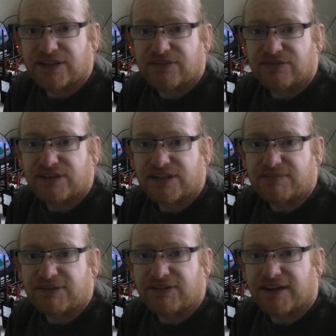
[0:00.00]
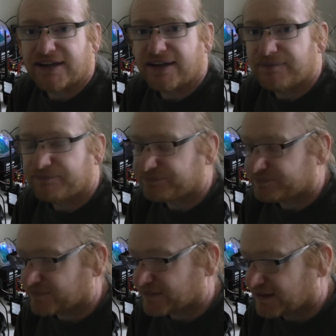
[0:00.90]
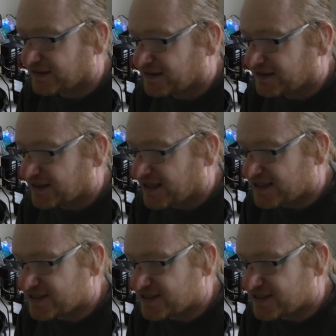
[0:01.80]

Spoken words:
GB3IR. I